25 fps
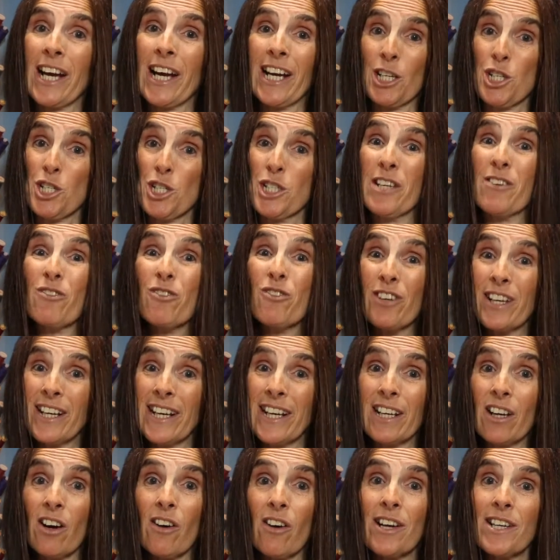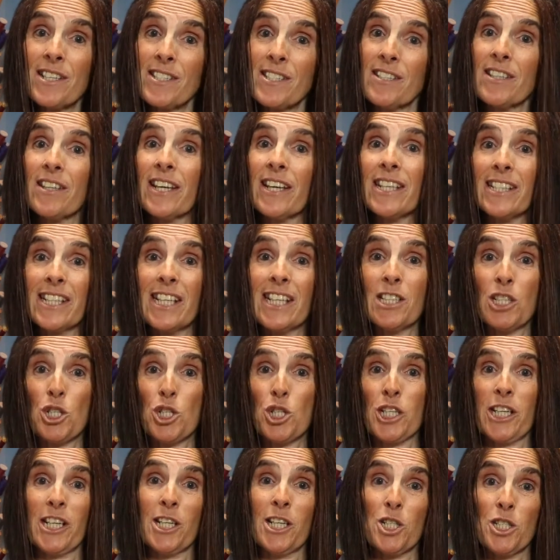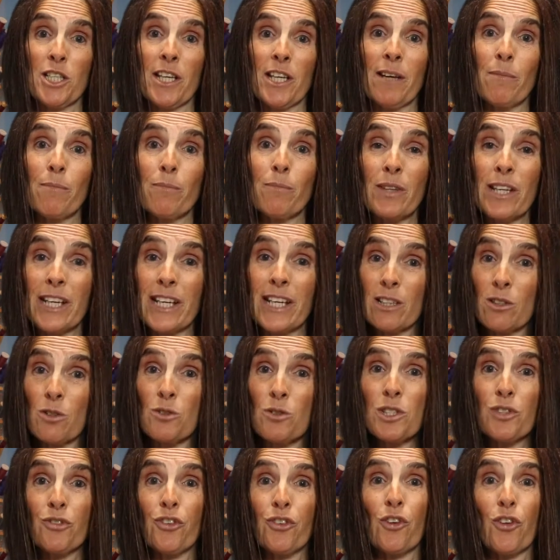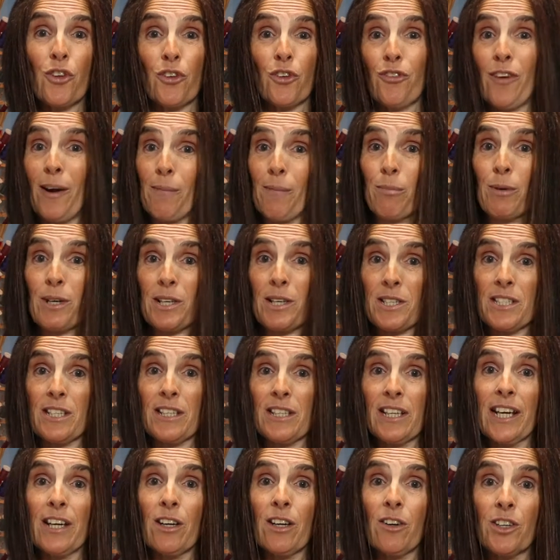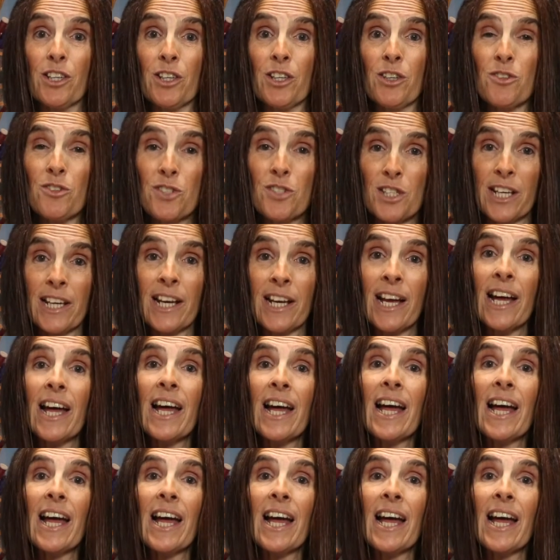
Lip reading: actually realise that they need to change their needles for the fabrics that they are using,